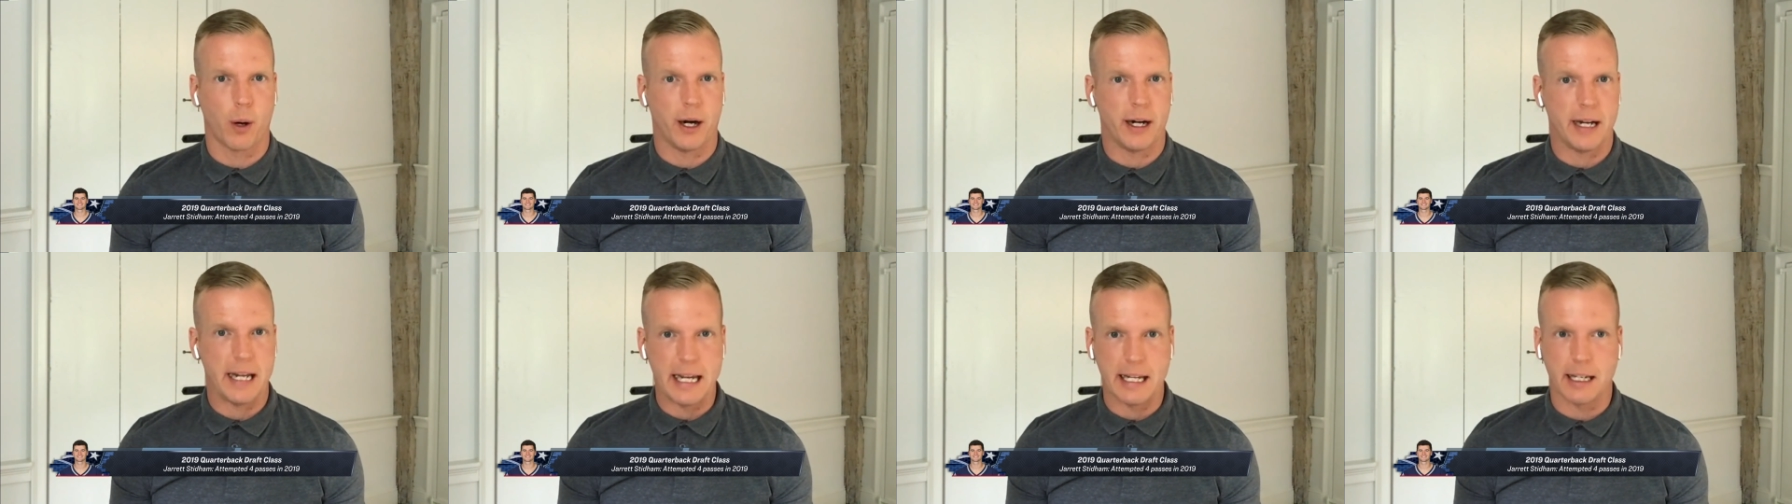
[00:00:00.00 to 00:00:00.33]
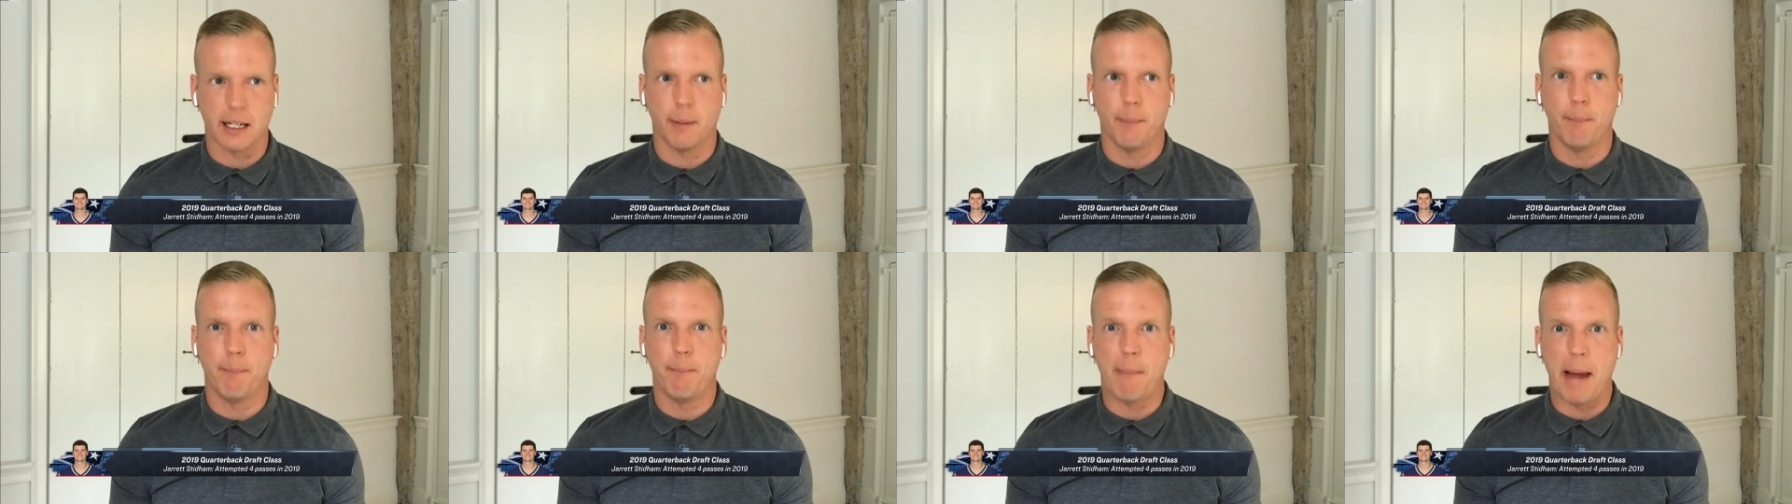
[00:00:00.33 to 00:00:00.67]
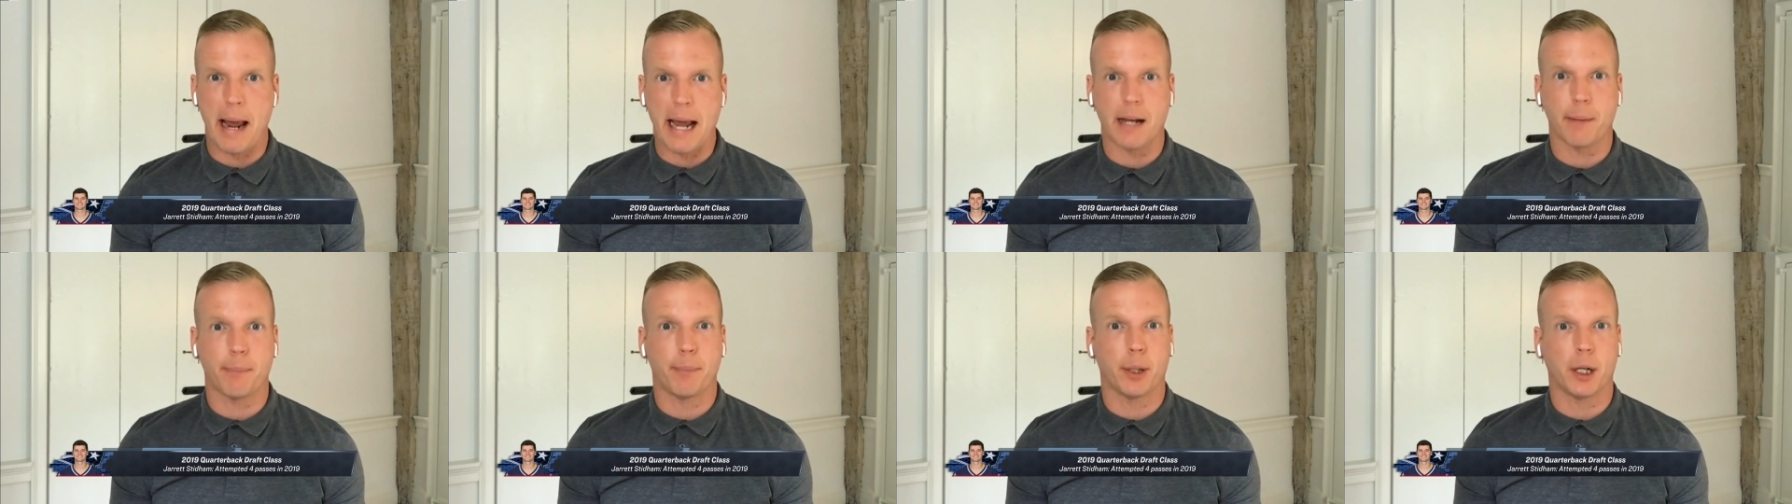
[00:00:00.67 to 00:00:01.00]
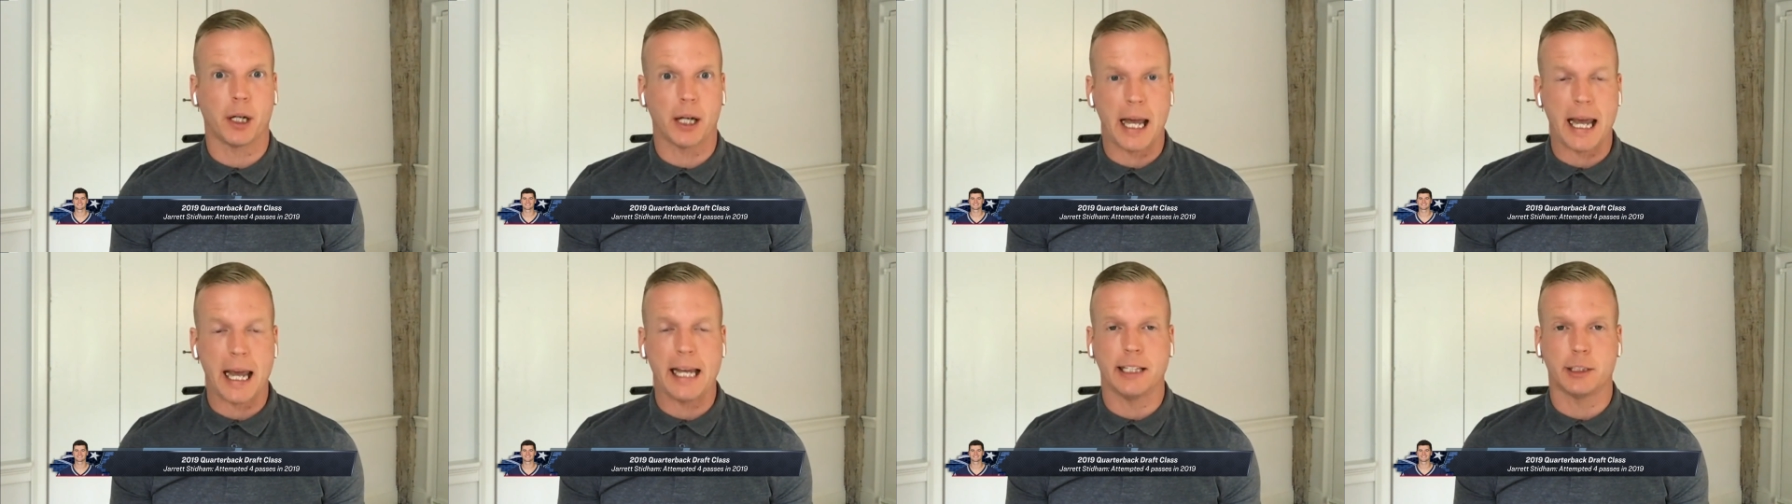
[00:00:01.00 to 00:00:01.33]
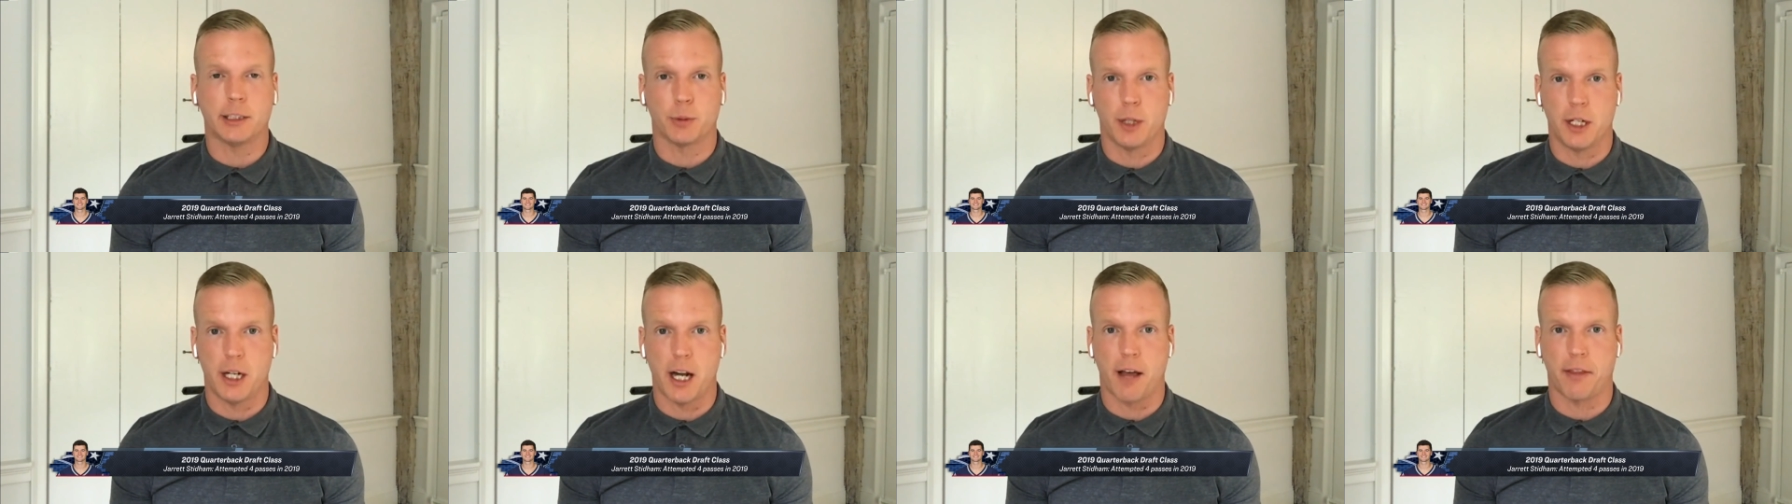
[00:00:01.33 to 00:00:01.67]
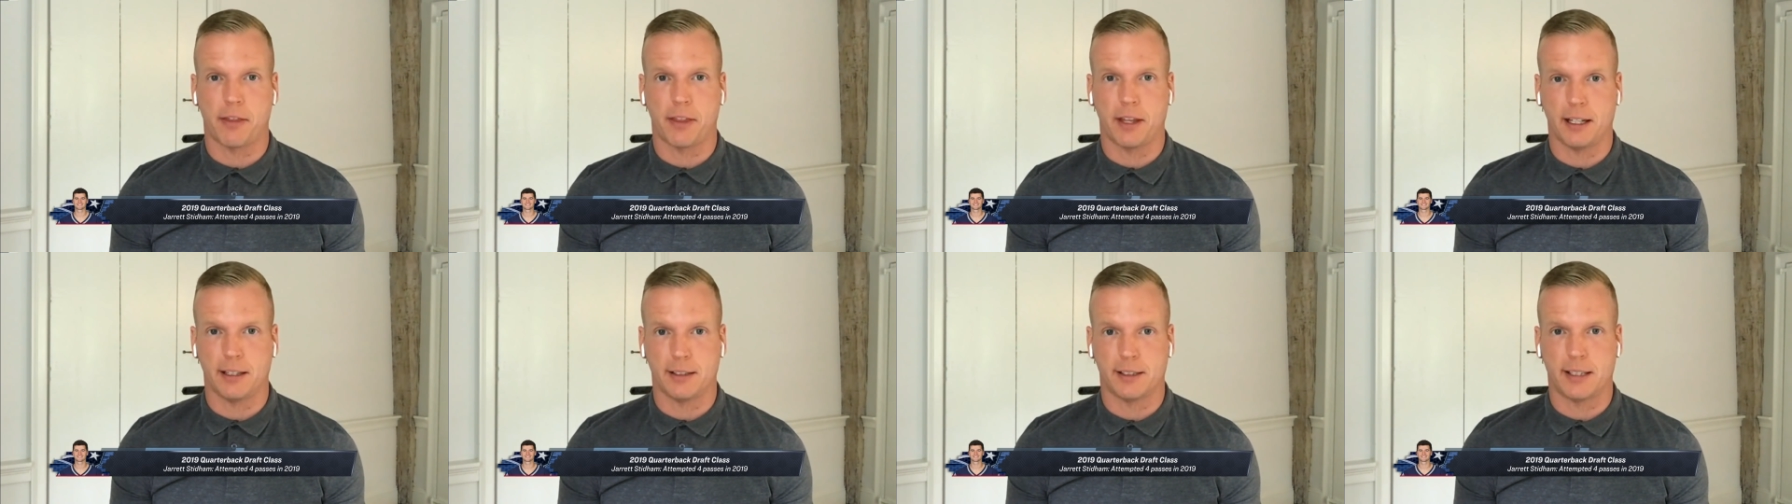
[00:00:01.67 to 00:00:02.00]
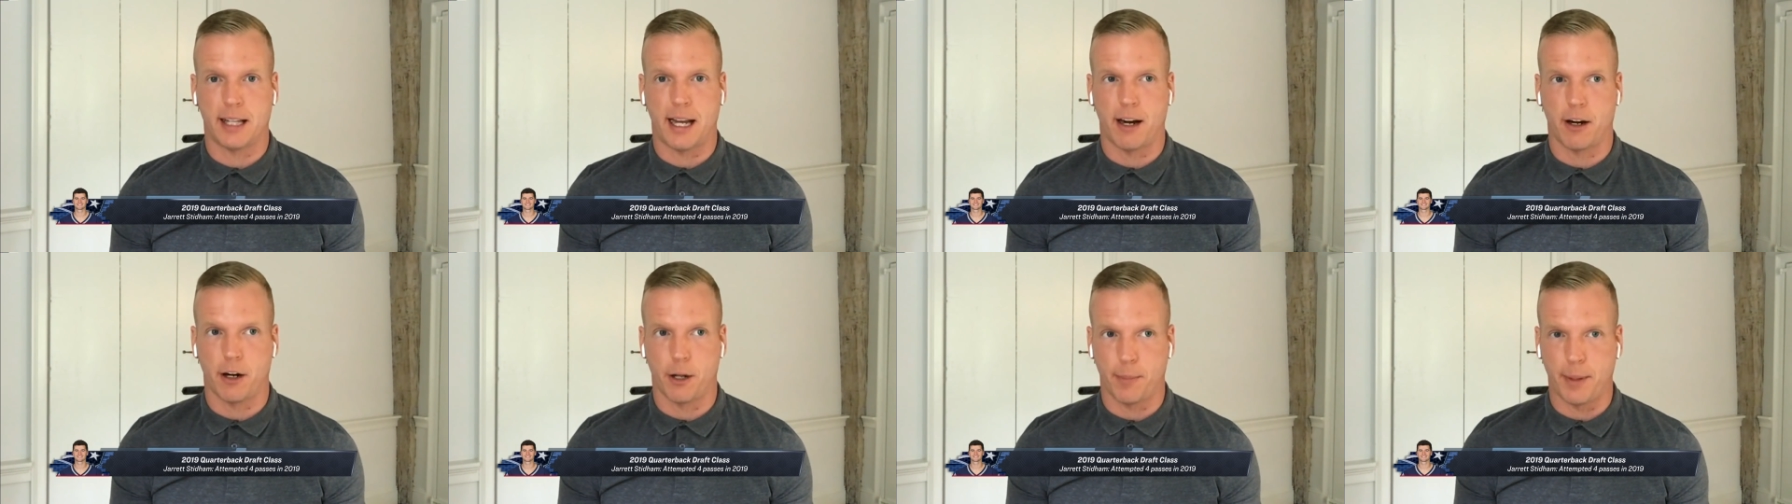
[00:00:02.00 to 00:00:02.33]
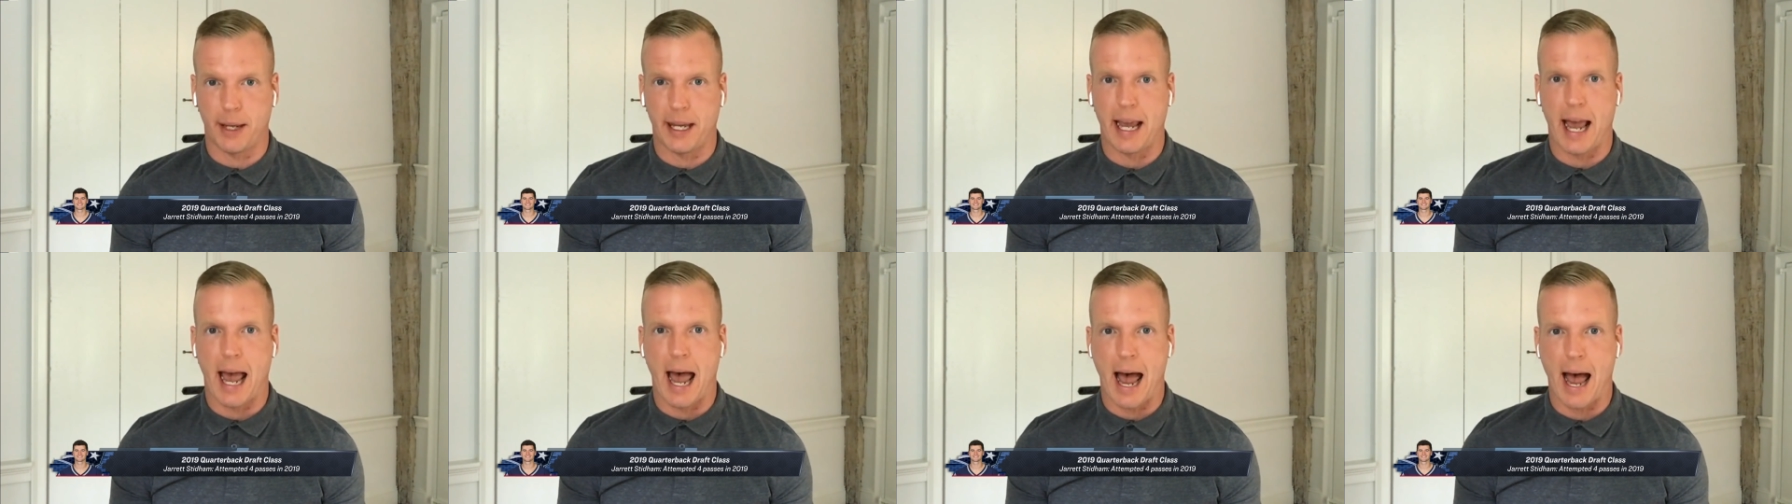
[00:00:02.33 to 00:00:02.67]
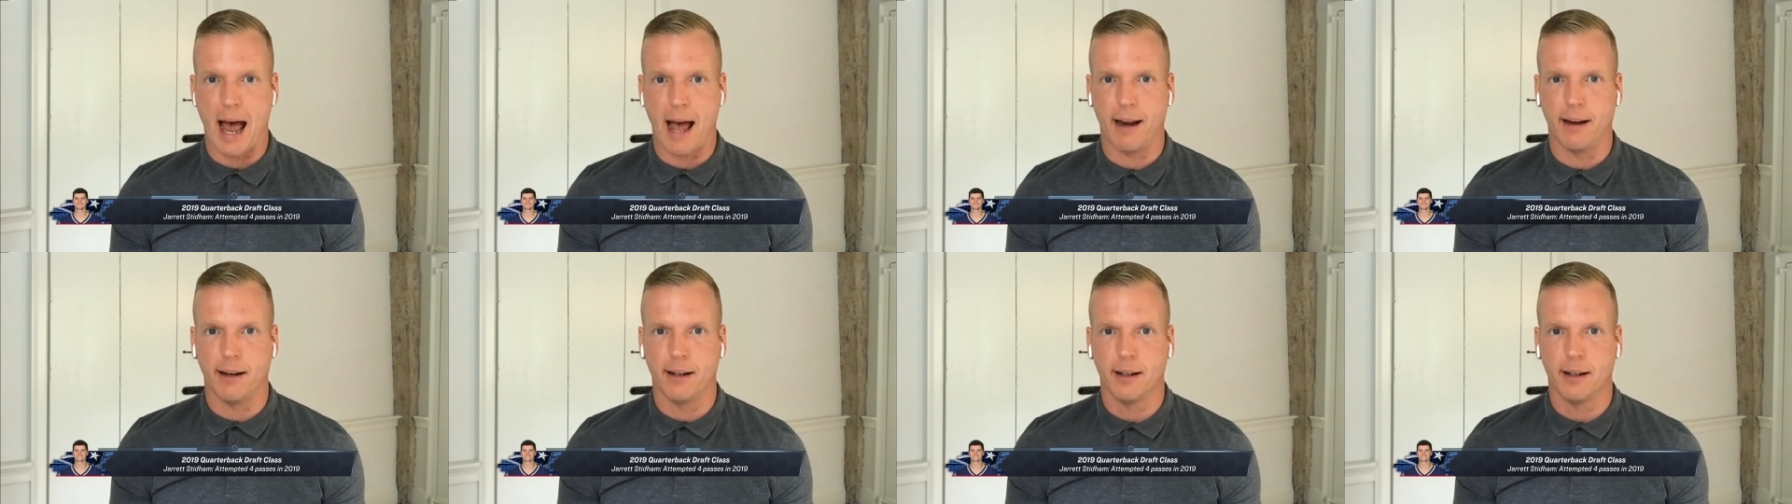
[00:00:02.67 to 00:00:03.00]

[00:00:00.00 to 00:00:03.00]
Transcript: and he can make plays when nothing's there to be had.